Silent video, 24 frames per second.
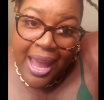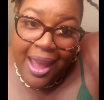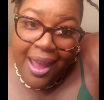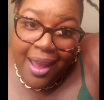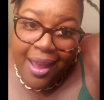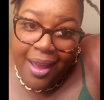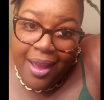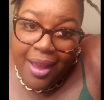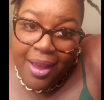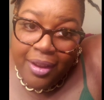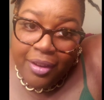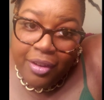
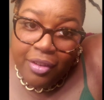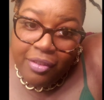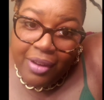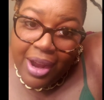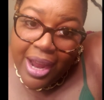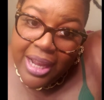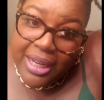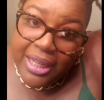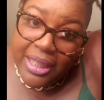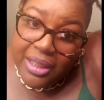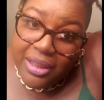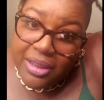And
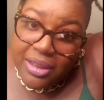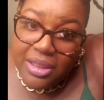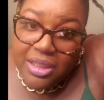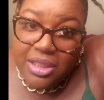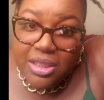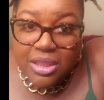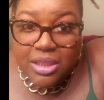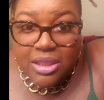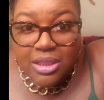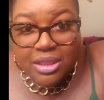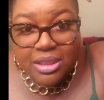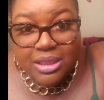granted,
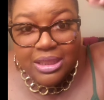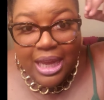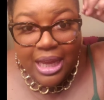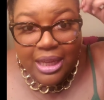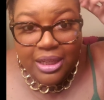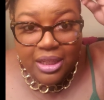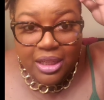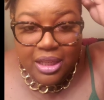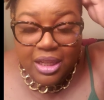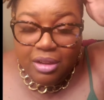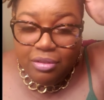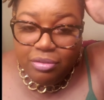this is
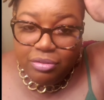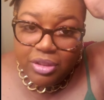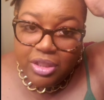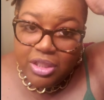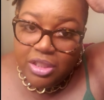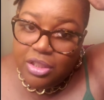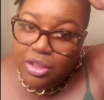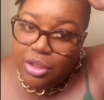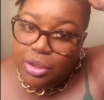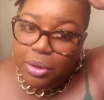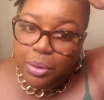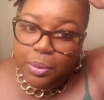not a
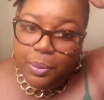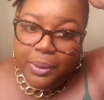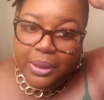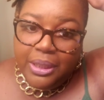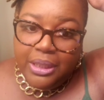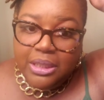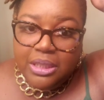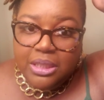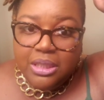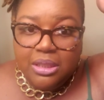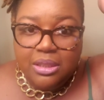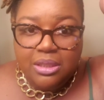
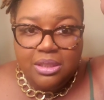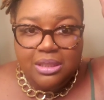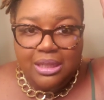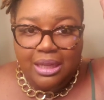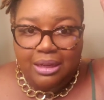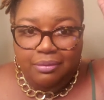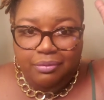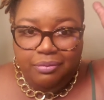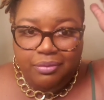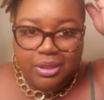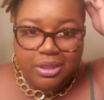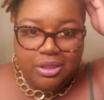retwist. It's
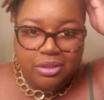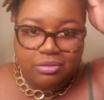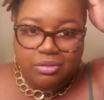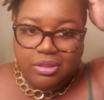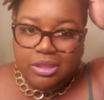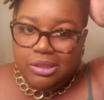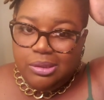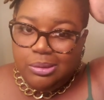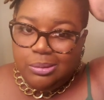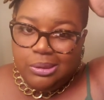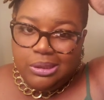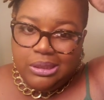not a fresh
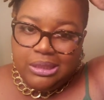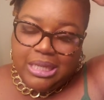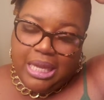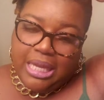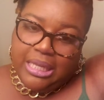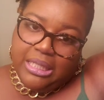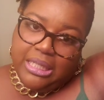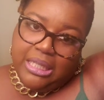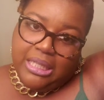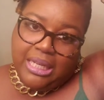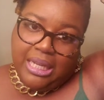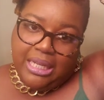retwist. I
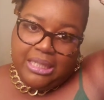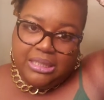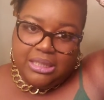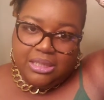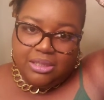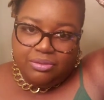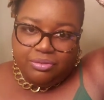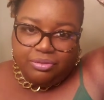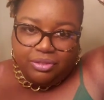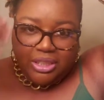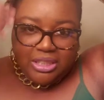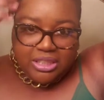did not
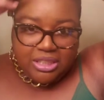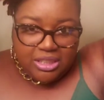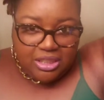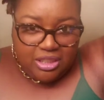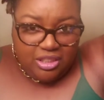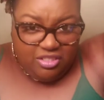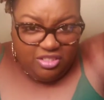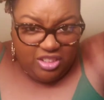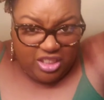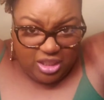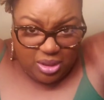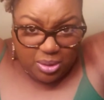just
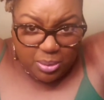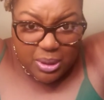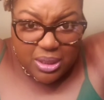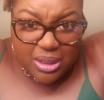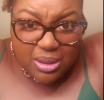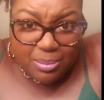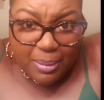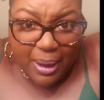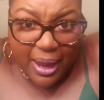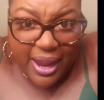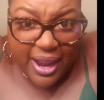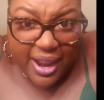freshly
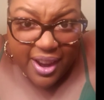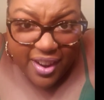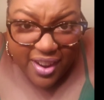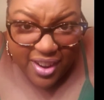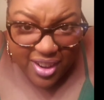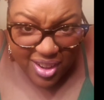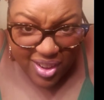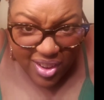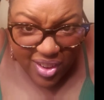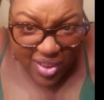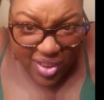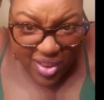retwist my hair
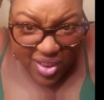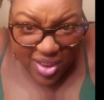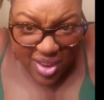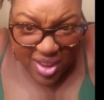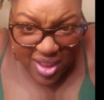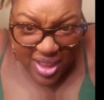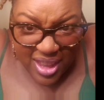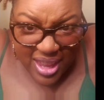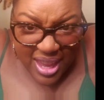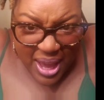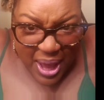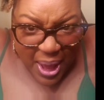at all.
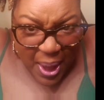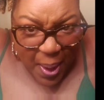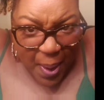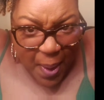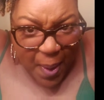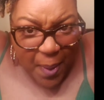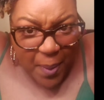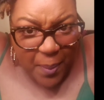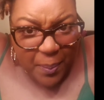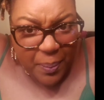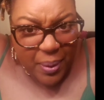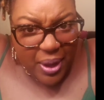
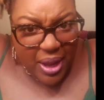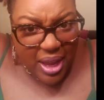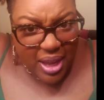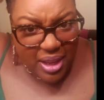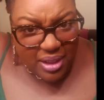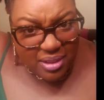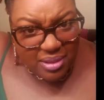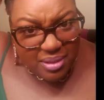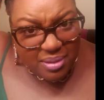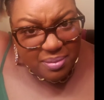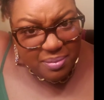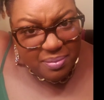
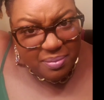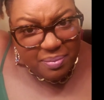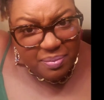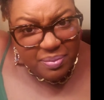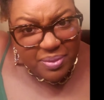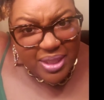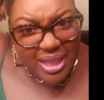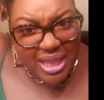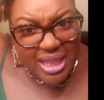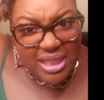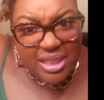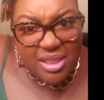But
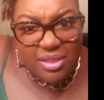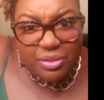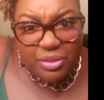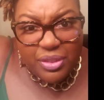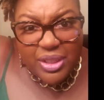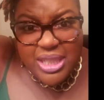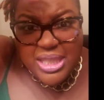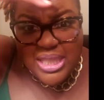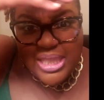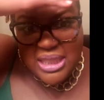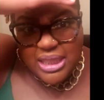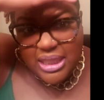it's
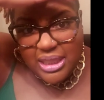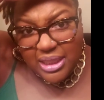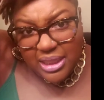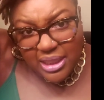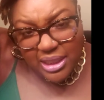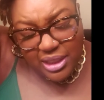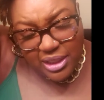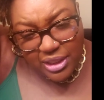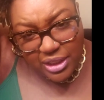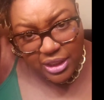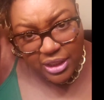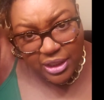frizzy.
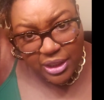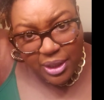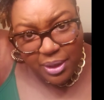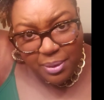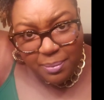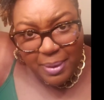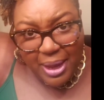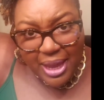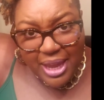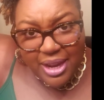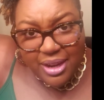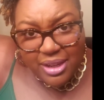You know,
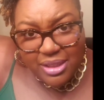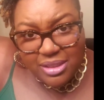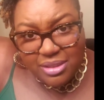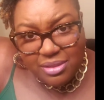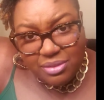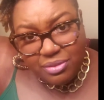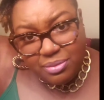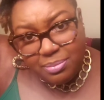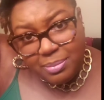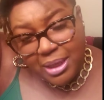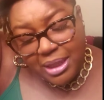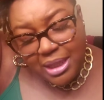
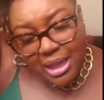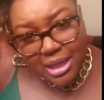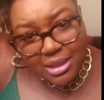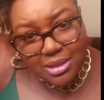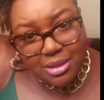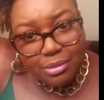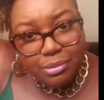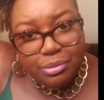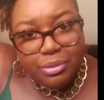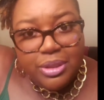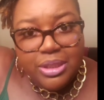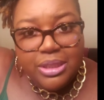my locks
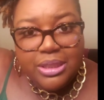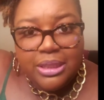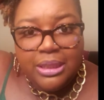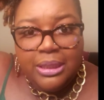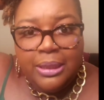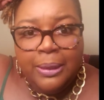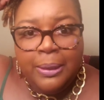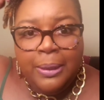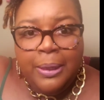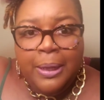are frizzy.